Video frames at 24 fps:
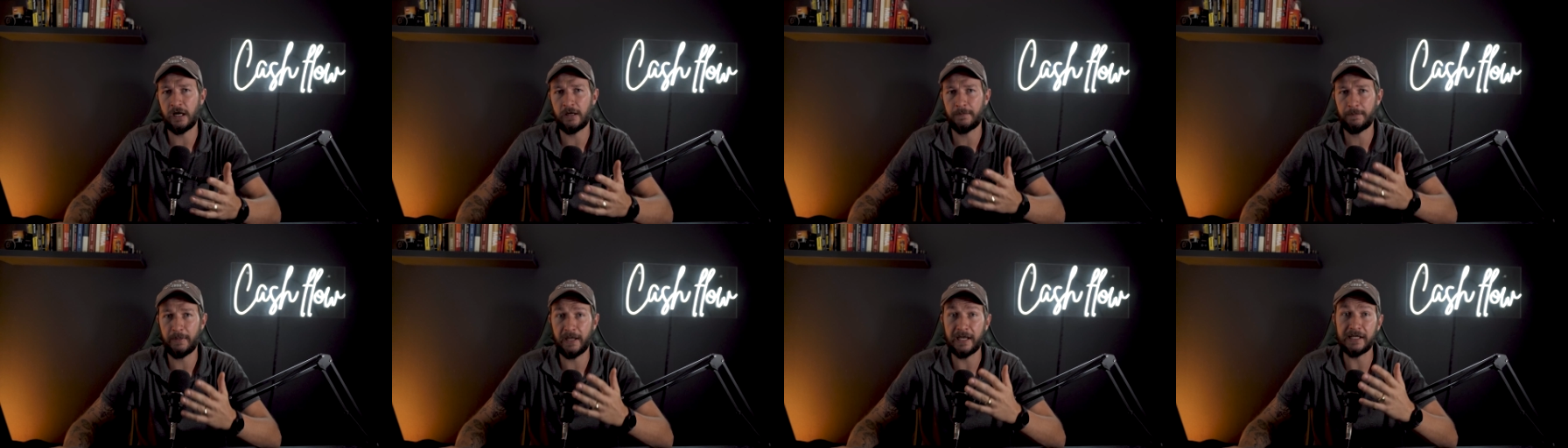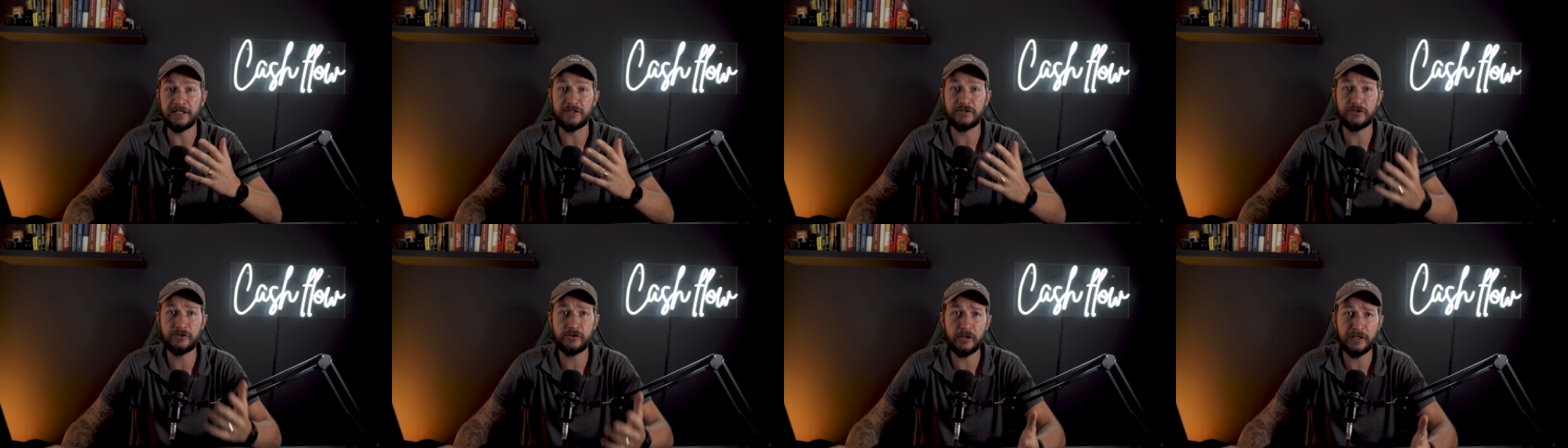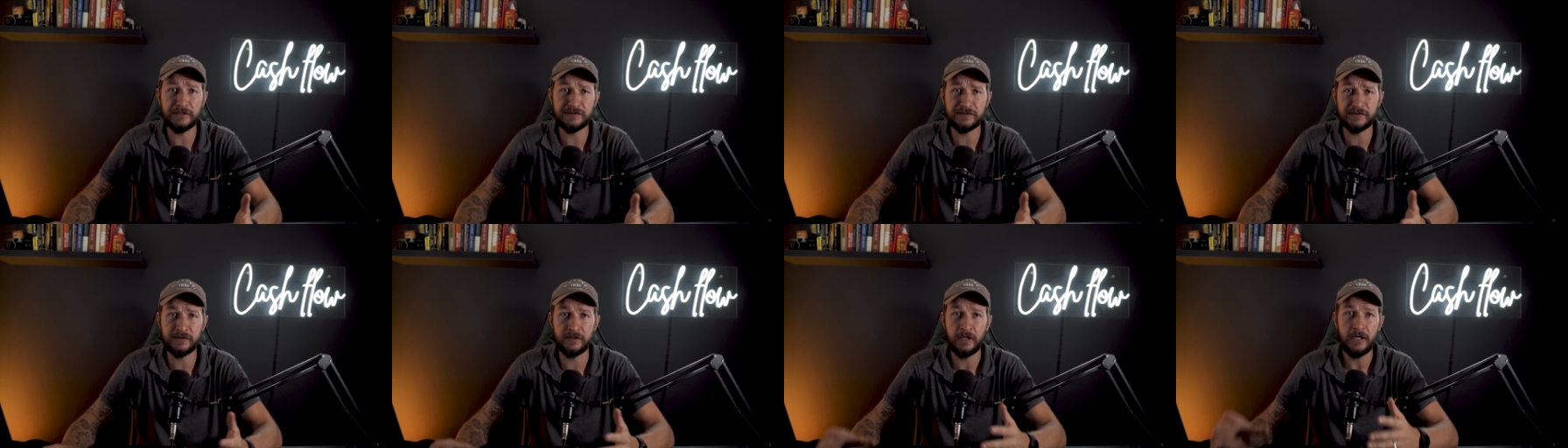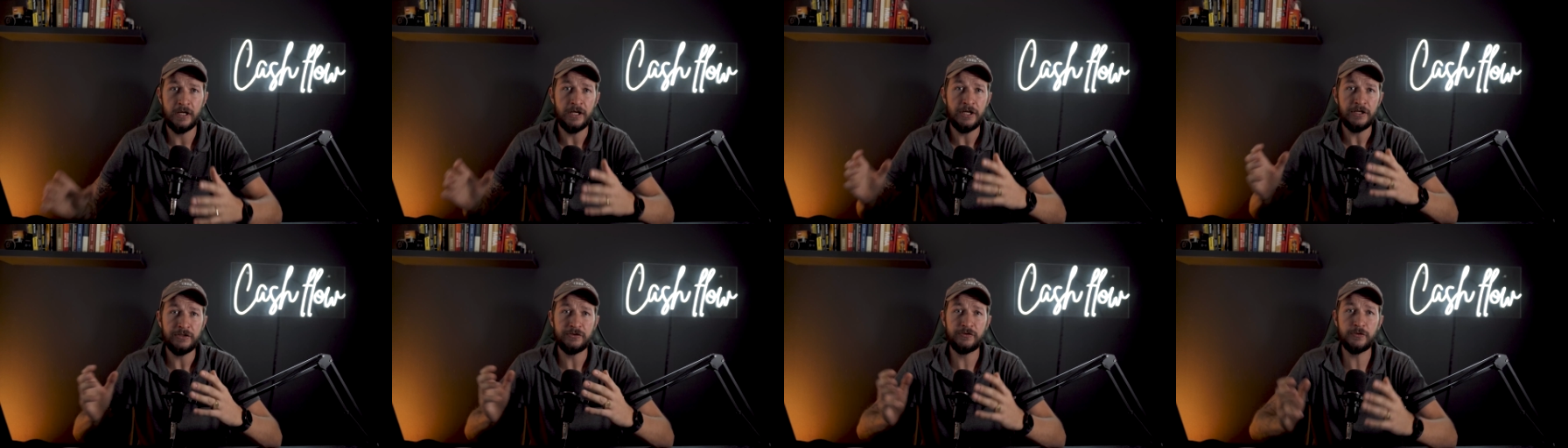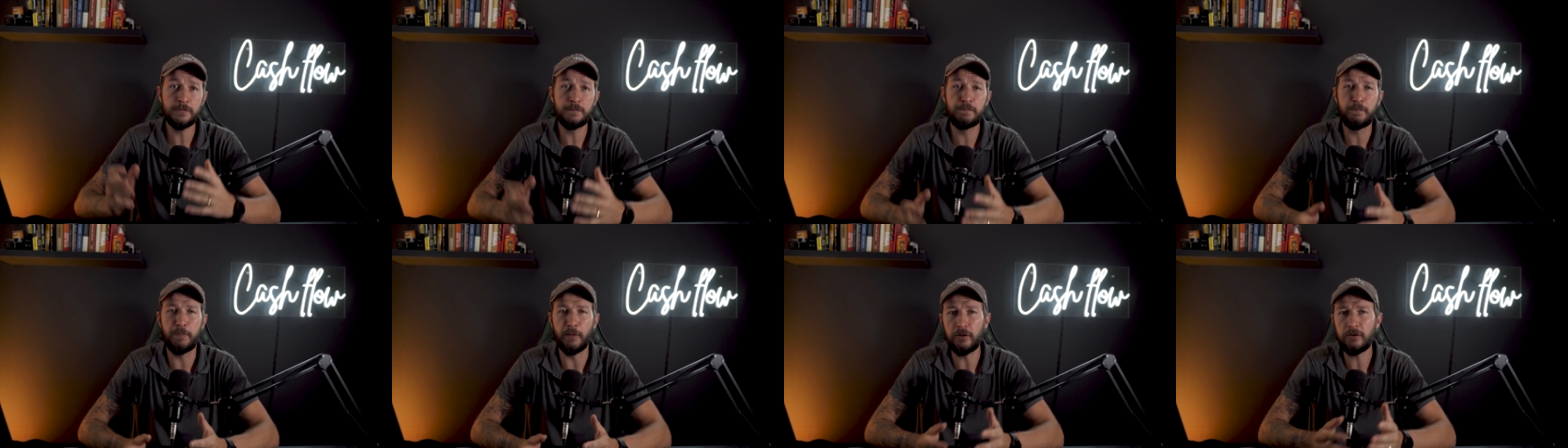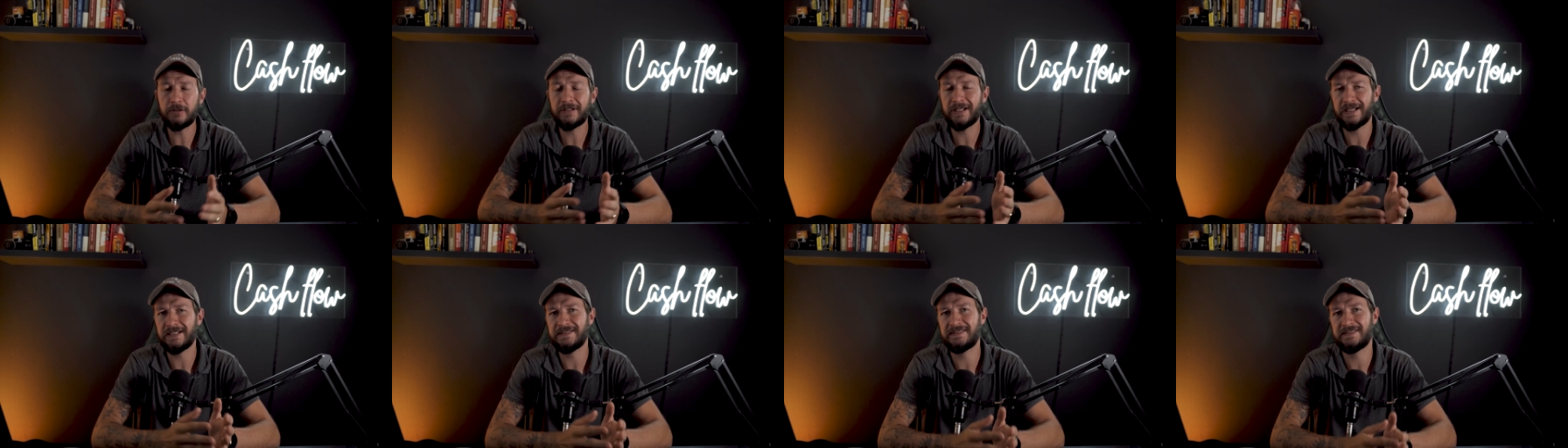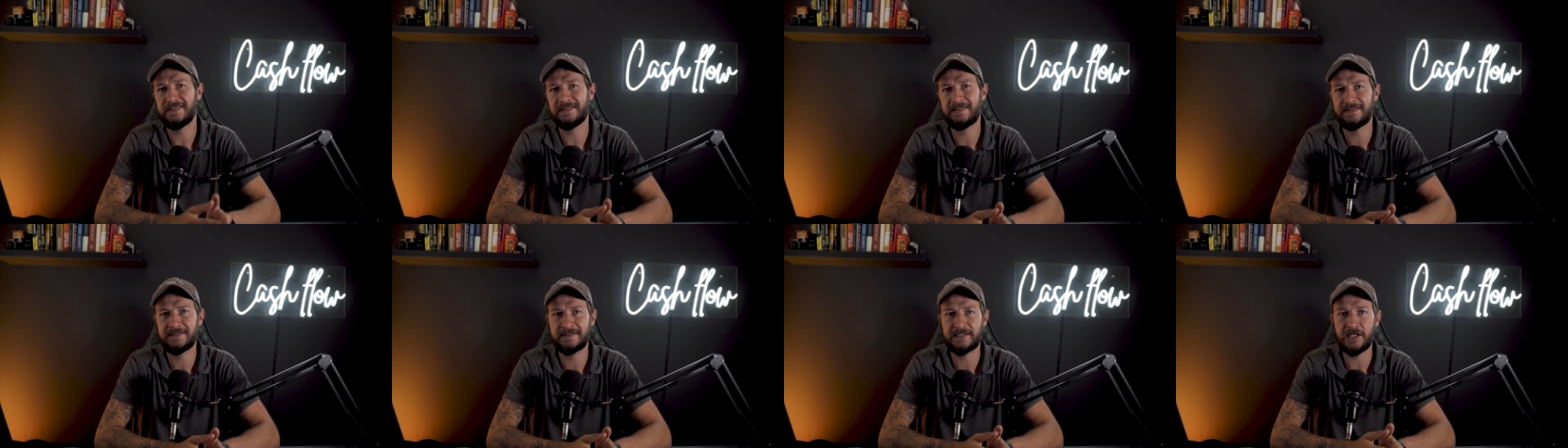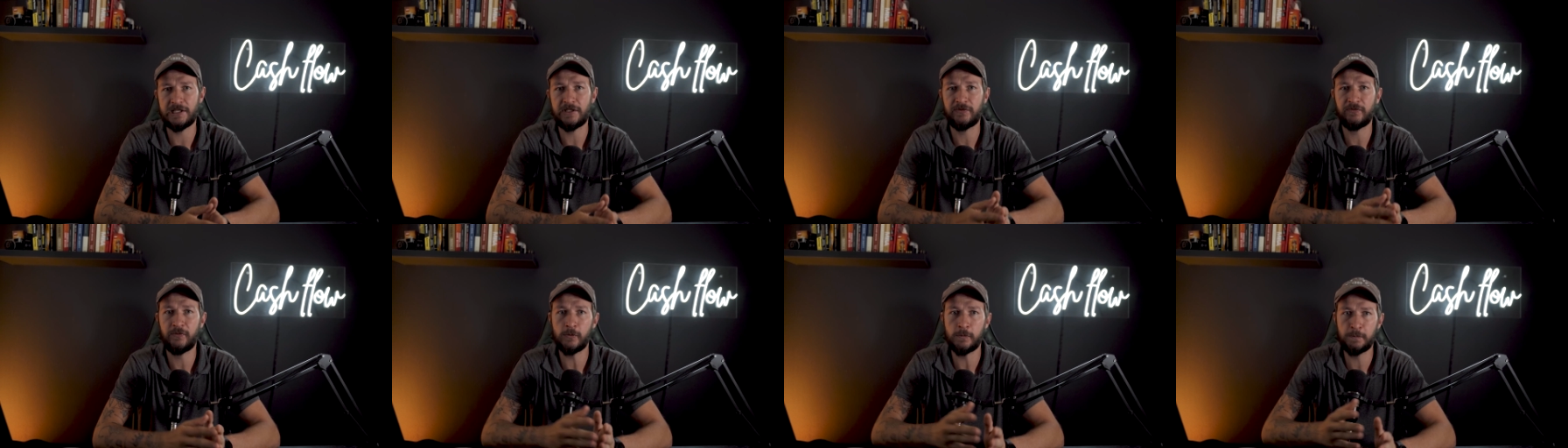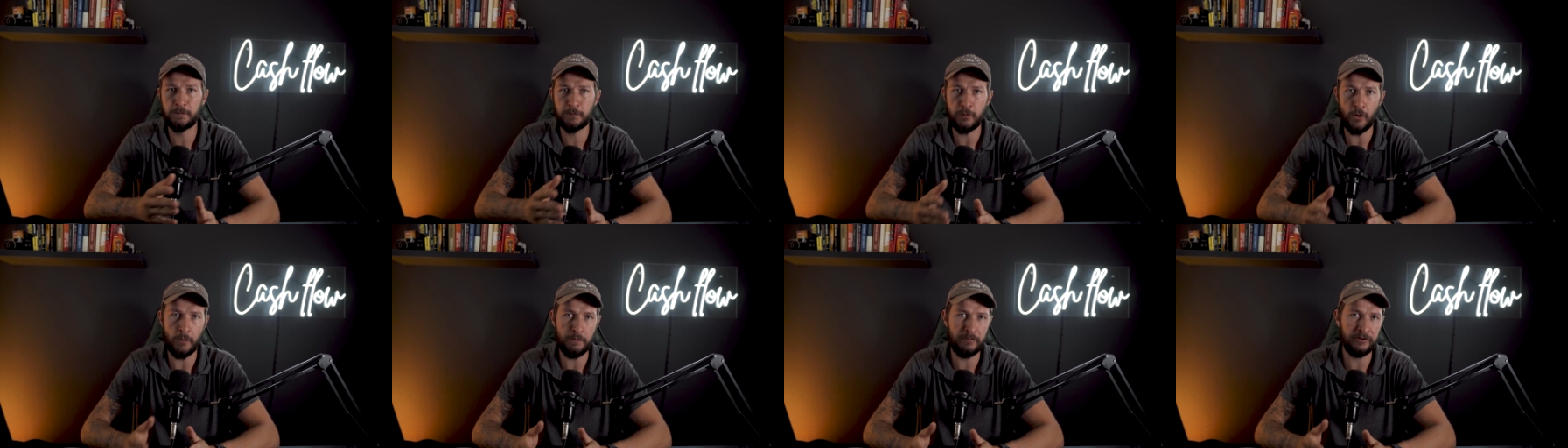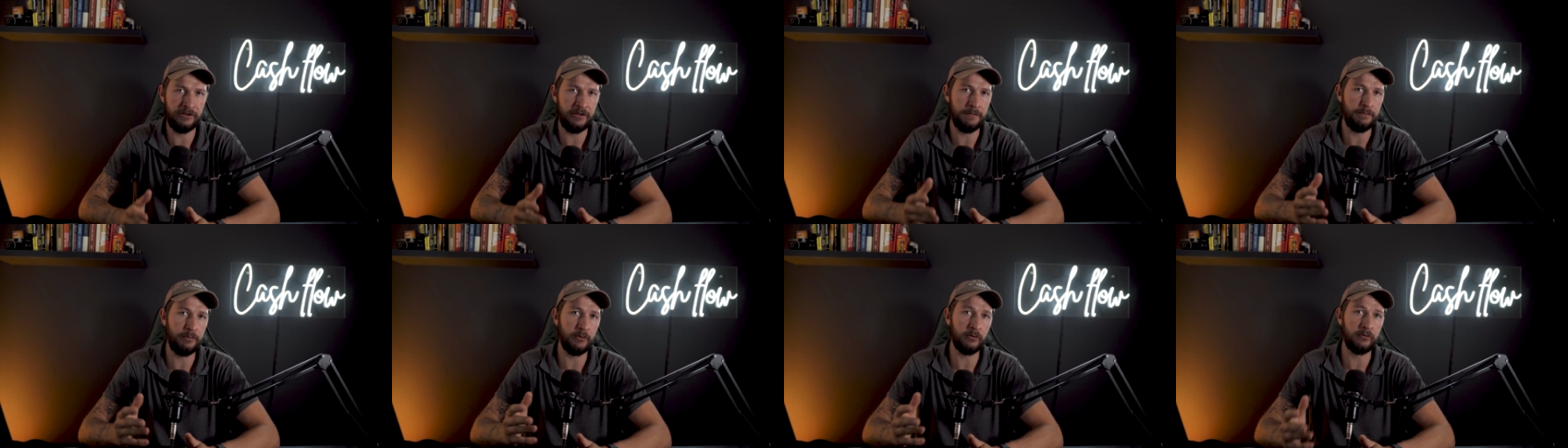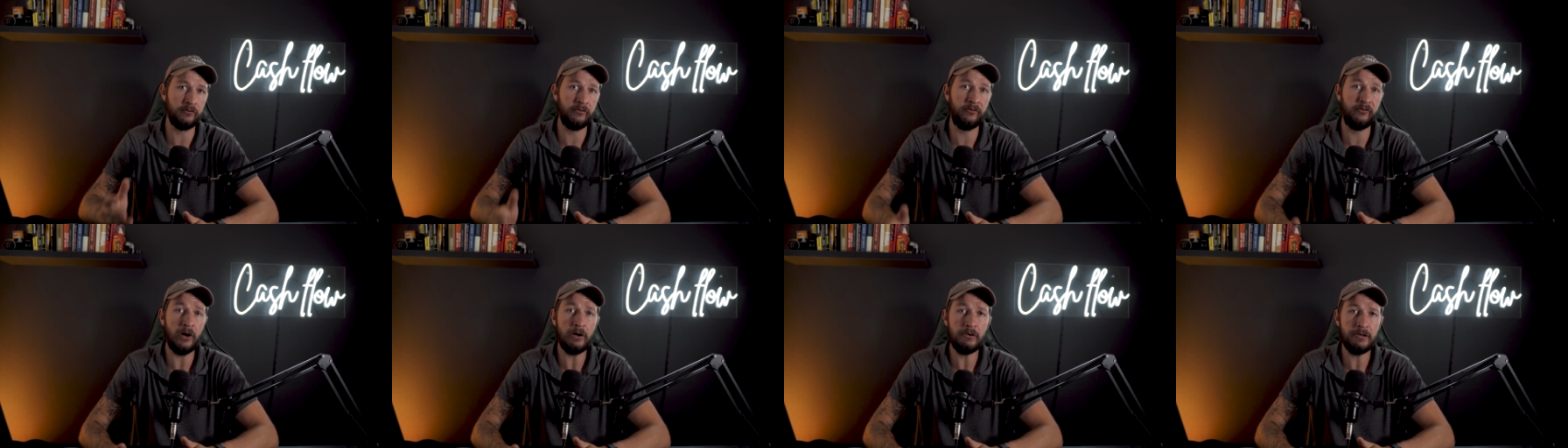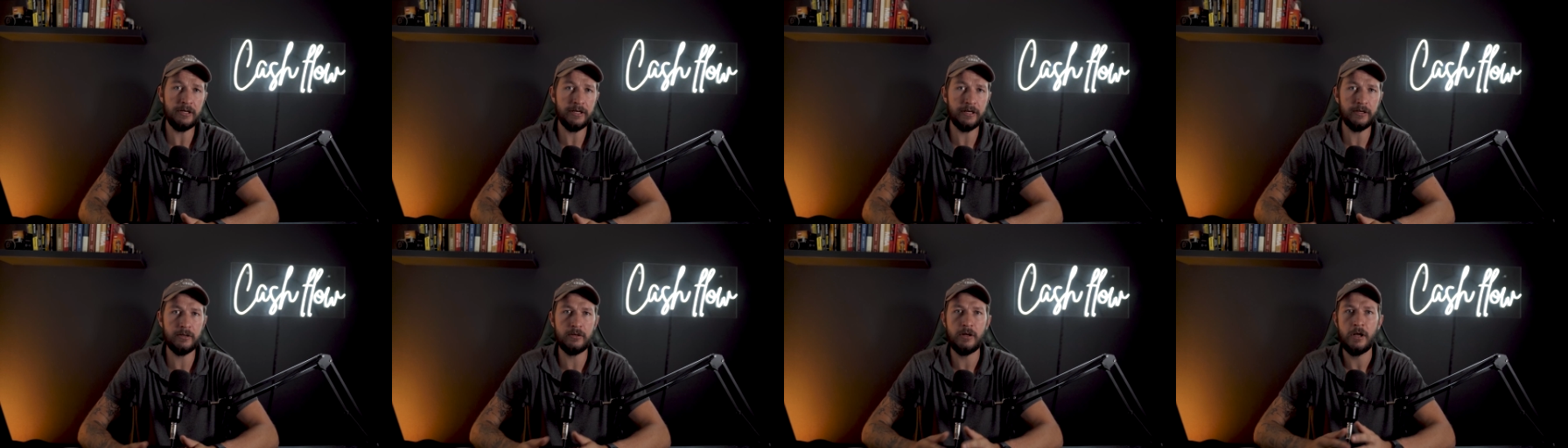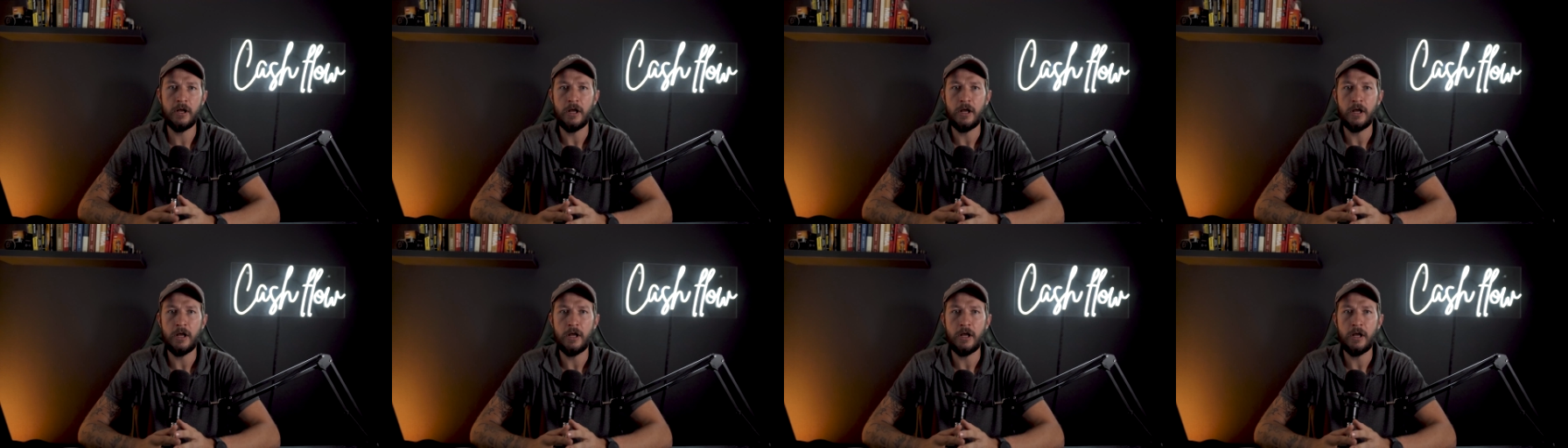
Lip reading: up a trust to build a successful property portfolio,